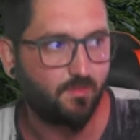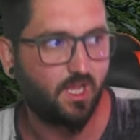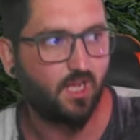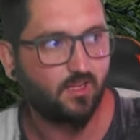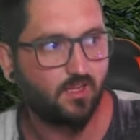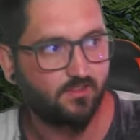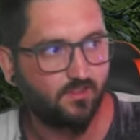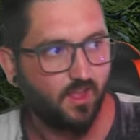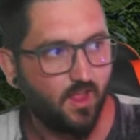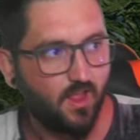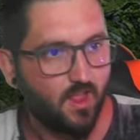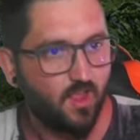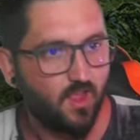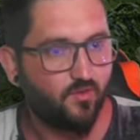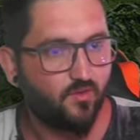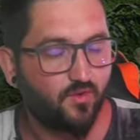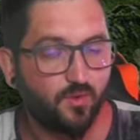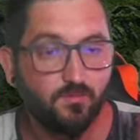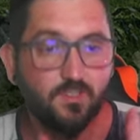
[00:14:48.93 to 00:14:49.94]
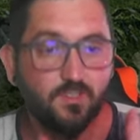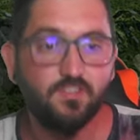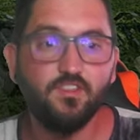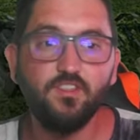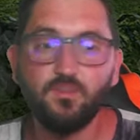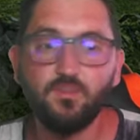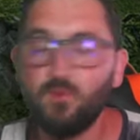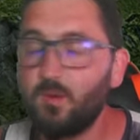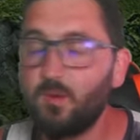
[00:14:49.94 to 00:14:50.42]
Because from the
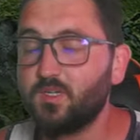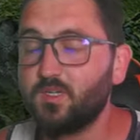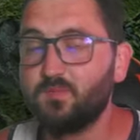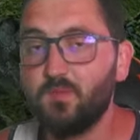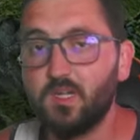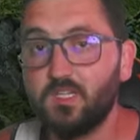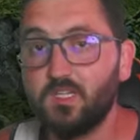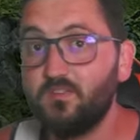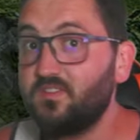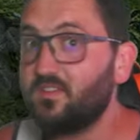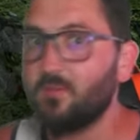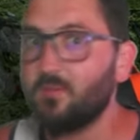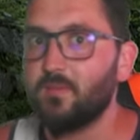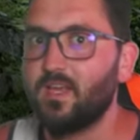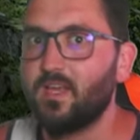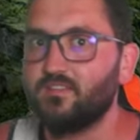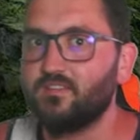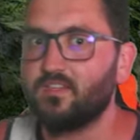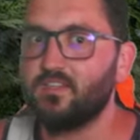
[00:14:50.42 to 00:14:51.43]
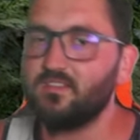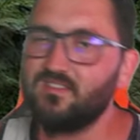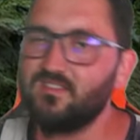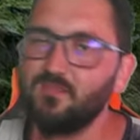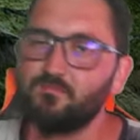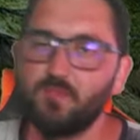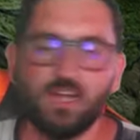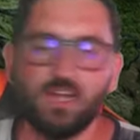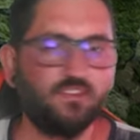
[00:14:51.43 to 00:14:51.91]
season one perspective, it's amazing. It's
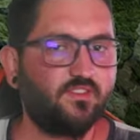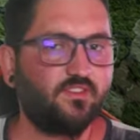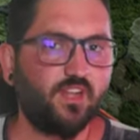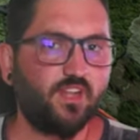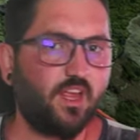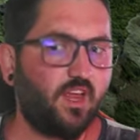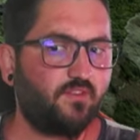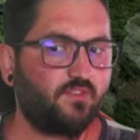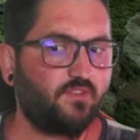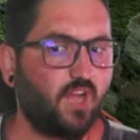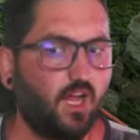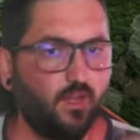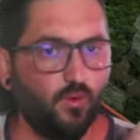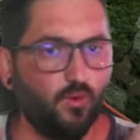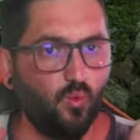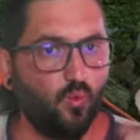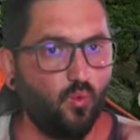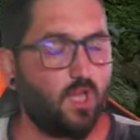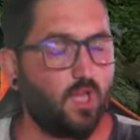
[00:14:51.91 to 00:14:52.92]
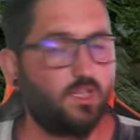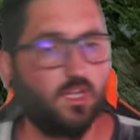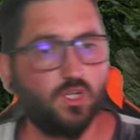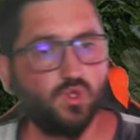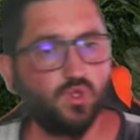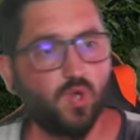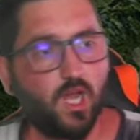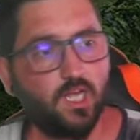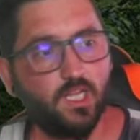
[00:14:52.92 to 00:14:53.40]
the best thing they have done. Well
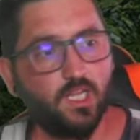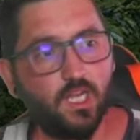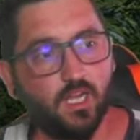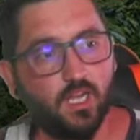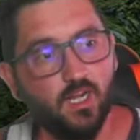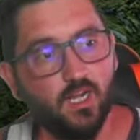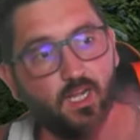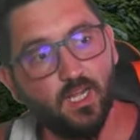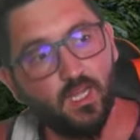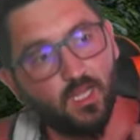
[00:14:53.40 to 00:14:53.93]
done, Dragonheir.